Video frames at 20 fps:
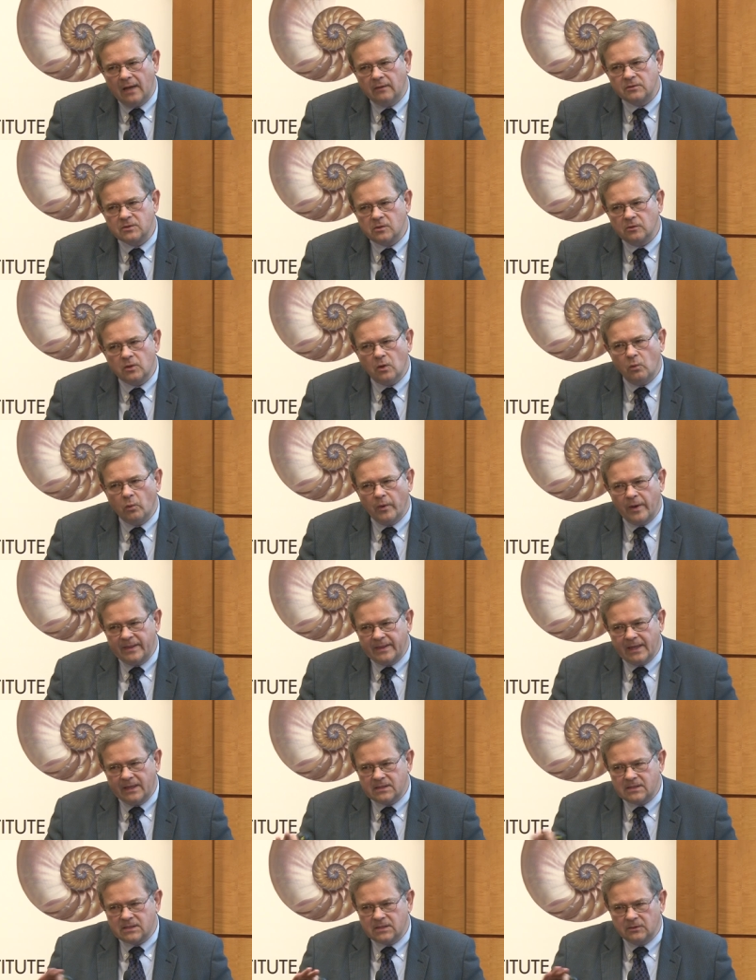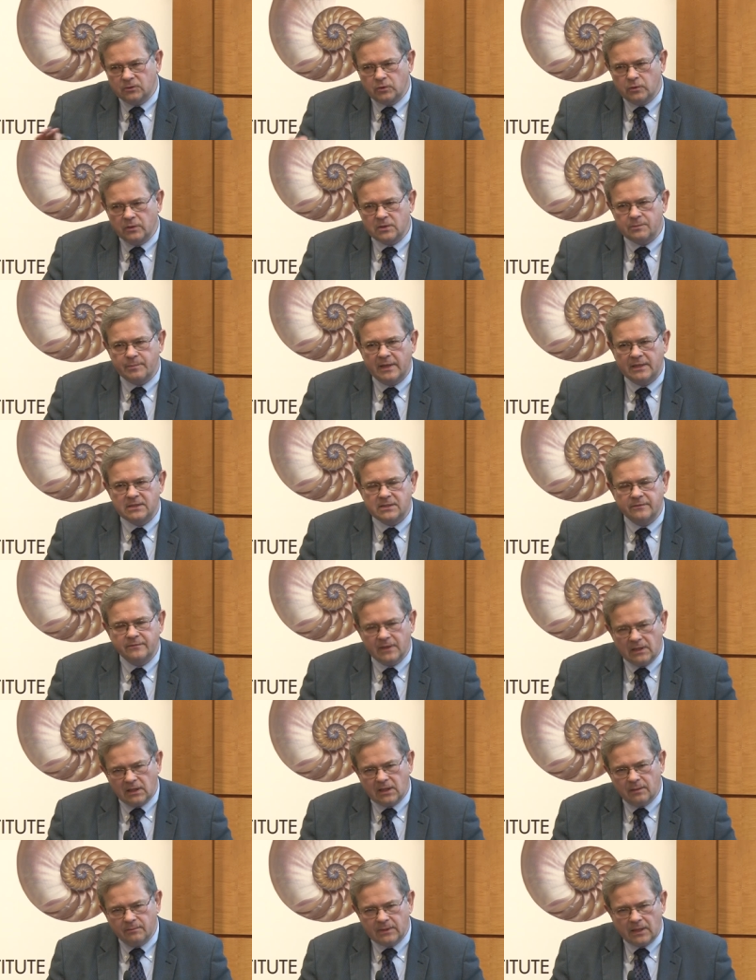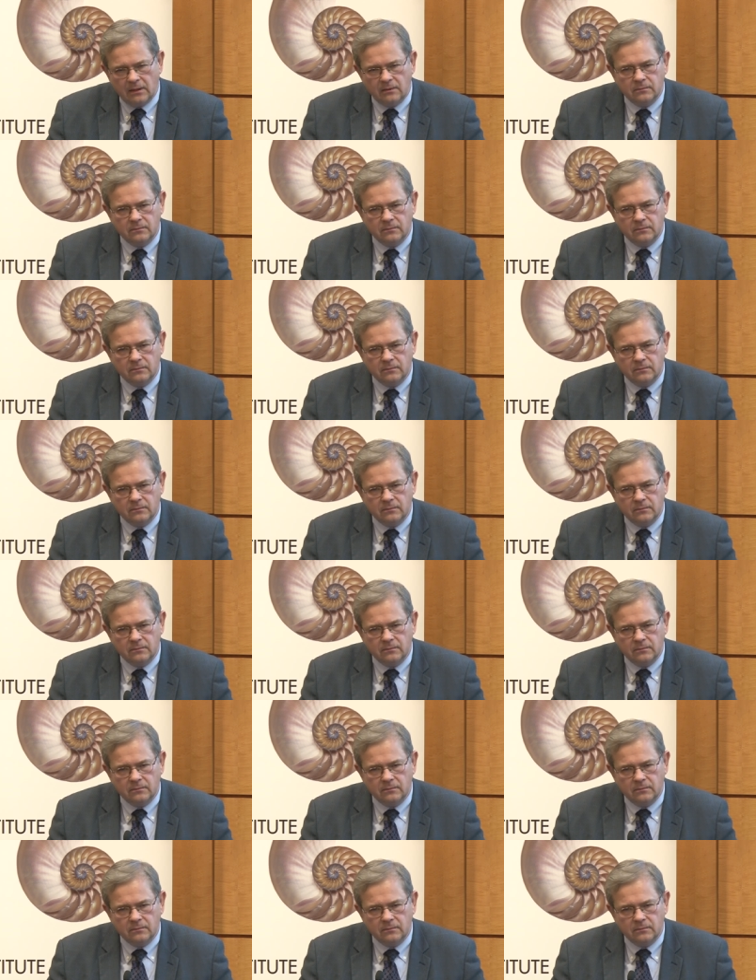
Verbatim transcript: So don't worry that it's still too expensive. It'll come down.